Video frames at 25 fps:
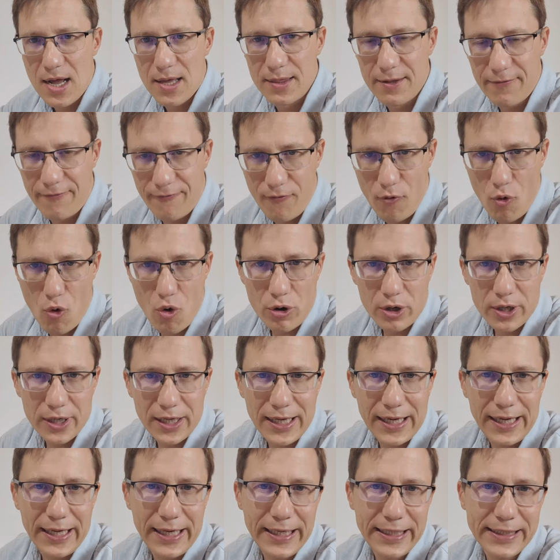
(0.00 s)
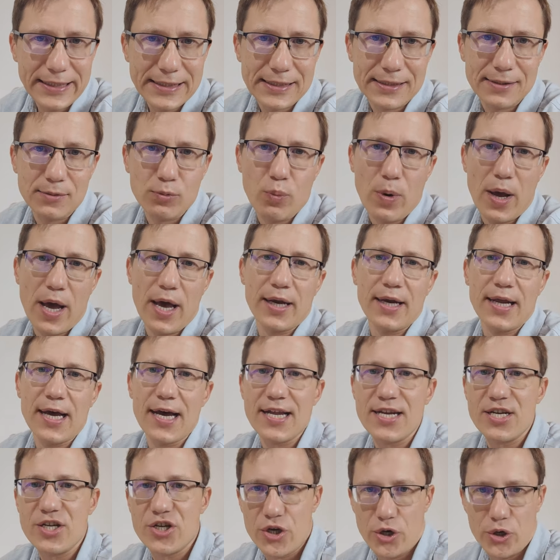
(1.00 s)
The fork is when
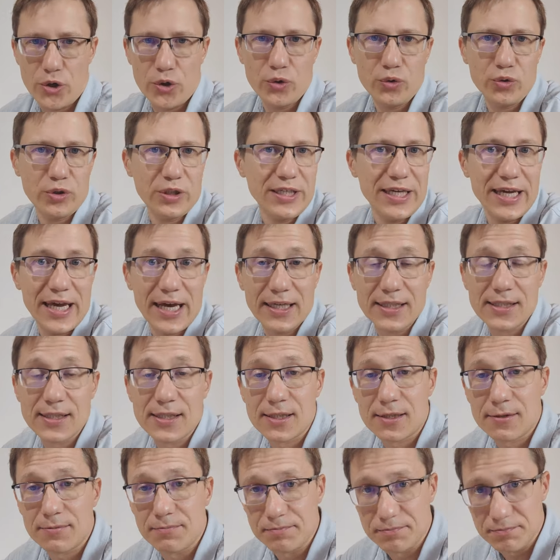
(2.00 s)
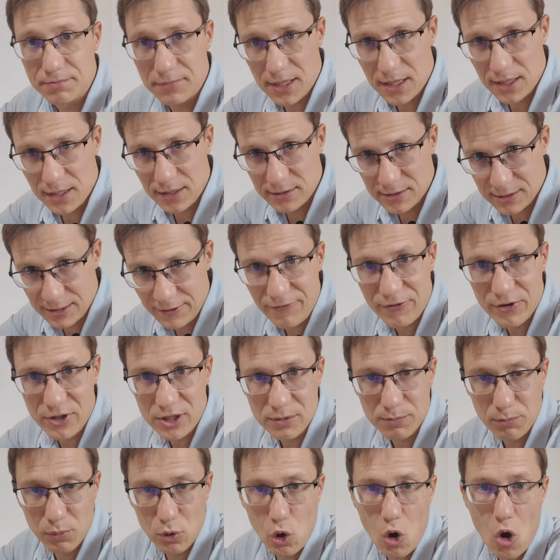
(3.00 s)
a node gets a
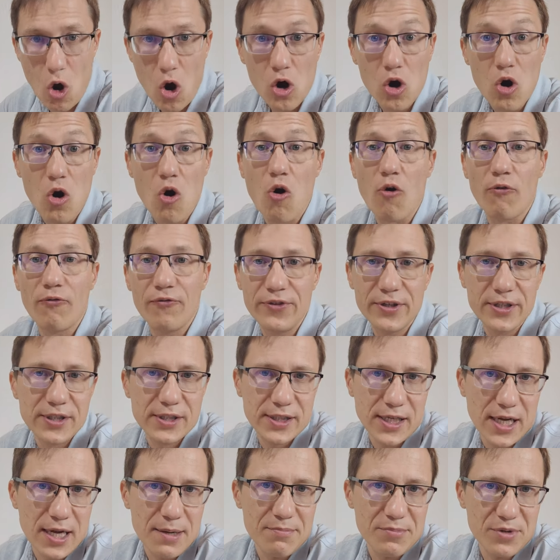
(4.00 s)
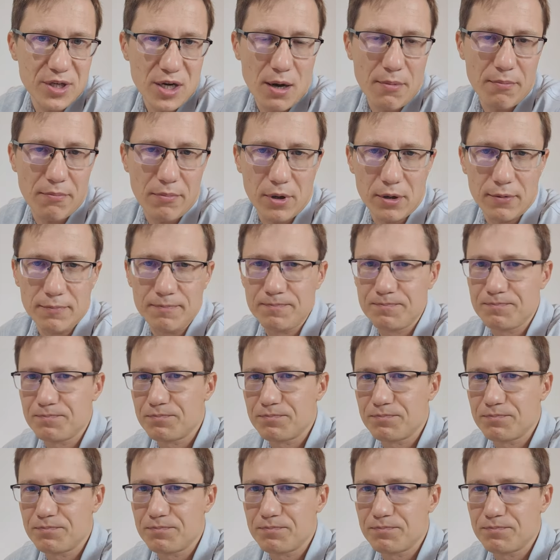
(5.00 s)
different block of the same number.